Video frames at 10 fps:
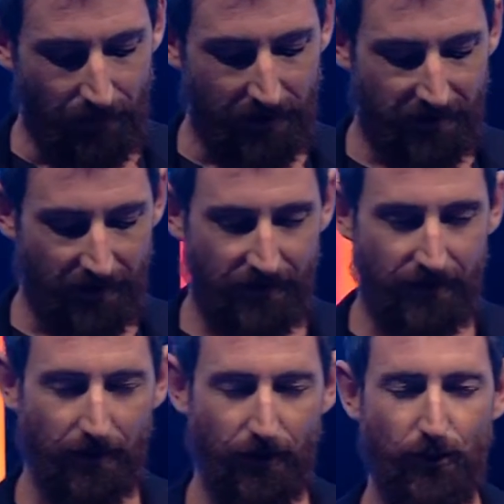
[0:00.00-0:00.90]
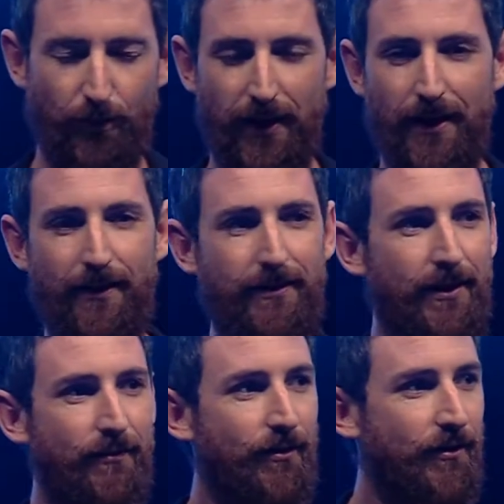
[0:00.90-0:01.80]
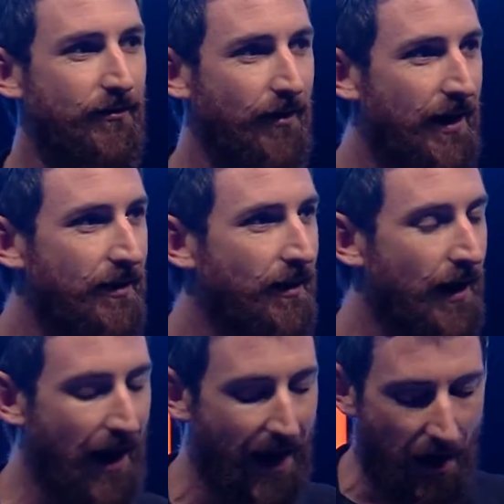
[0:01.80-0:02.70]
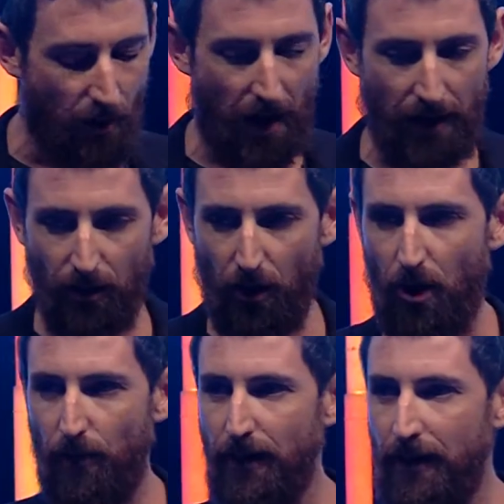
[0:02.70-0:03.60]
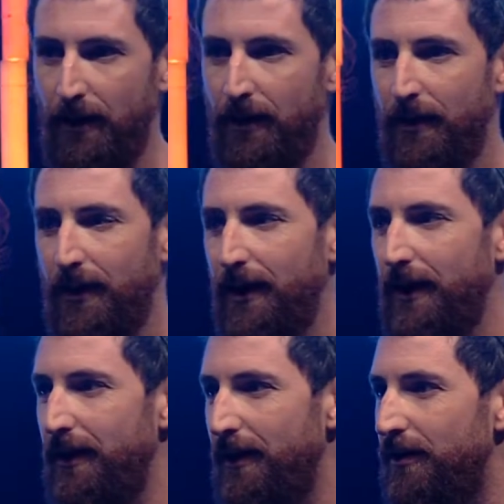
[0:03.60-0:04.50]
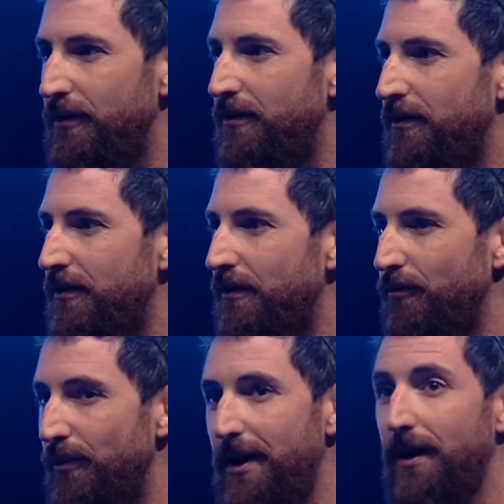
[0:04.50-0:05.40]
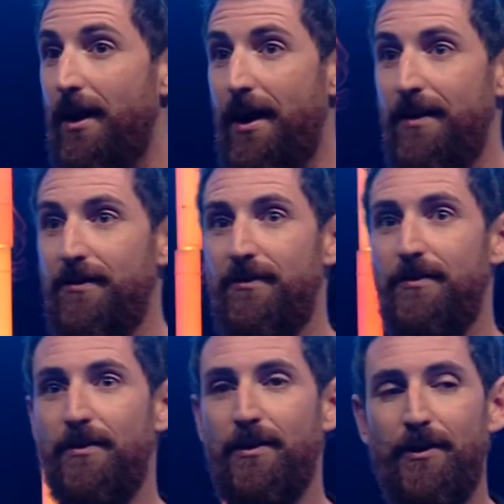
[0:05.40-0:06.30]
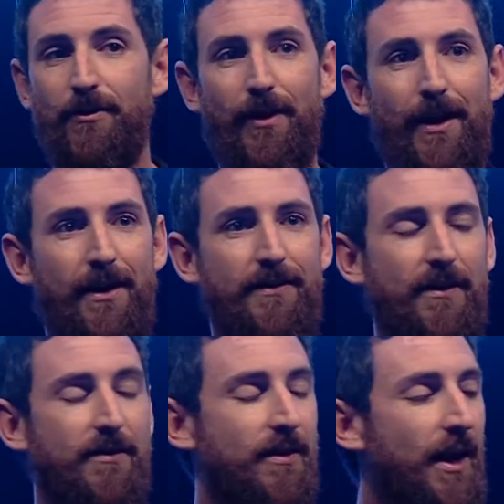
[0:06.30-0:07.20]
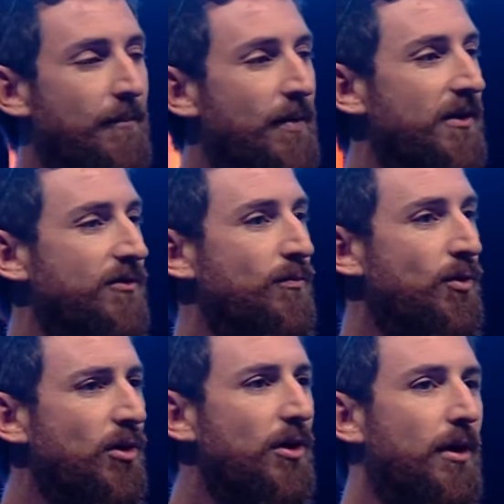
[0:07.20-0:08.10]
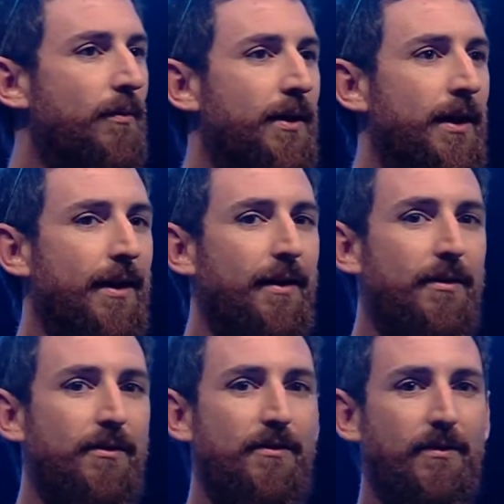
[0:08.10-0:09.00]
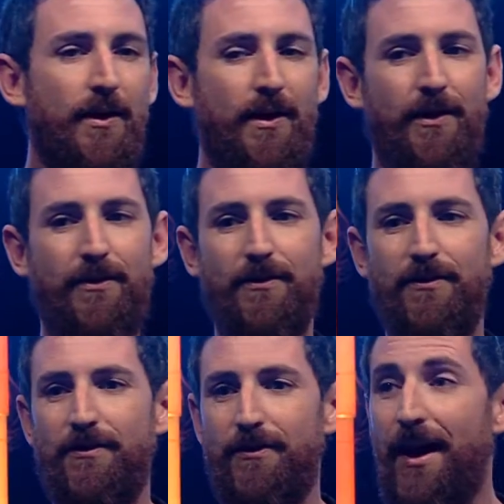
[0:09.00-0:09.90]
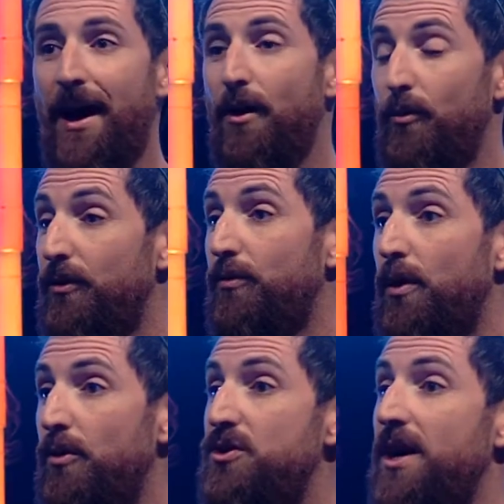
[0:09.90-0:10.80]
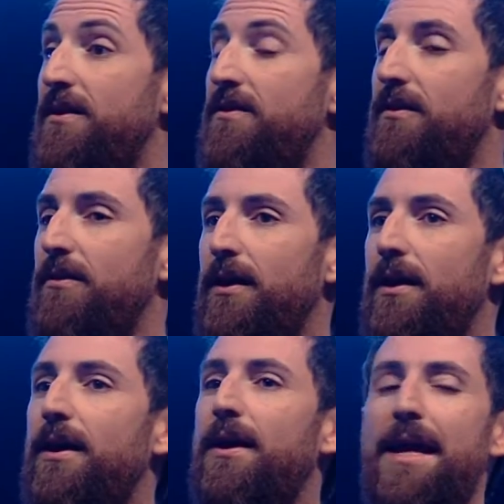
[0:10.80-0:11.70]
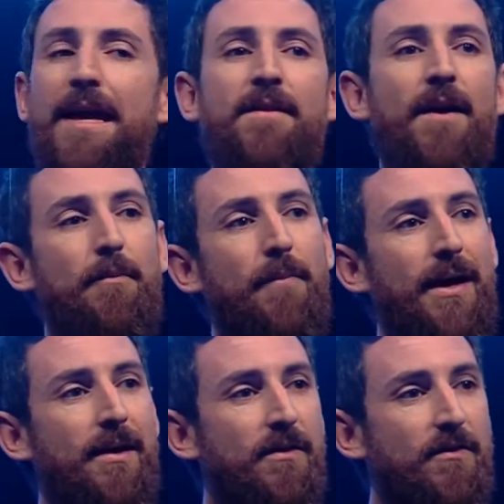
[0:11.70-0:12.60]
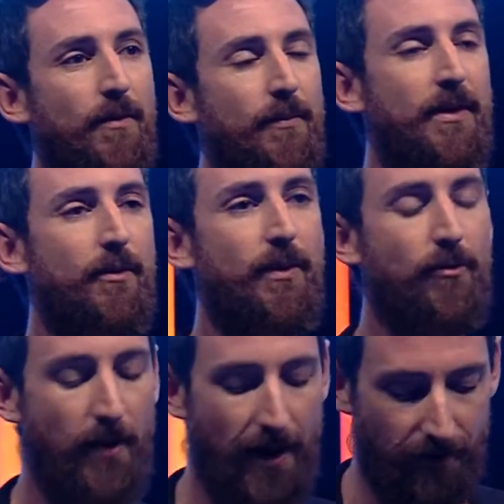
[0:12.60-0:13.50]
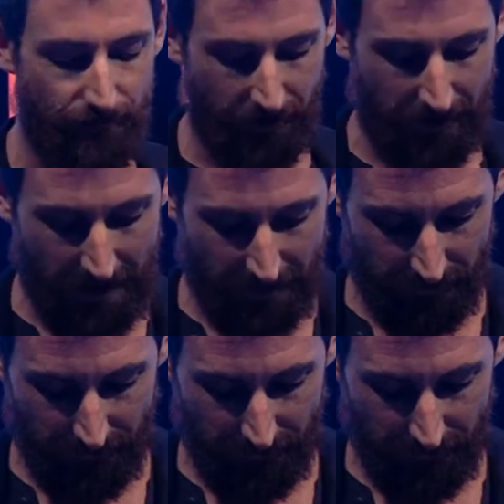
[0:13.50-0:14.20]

We tend to all be, I think, frustrated at how uncommon it is to realize great ideas and how much more common it is to start with world changing thinking and end up making something that we'd rather forget.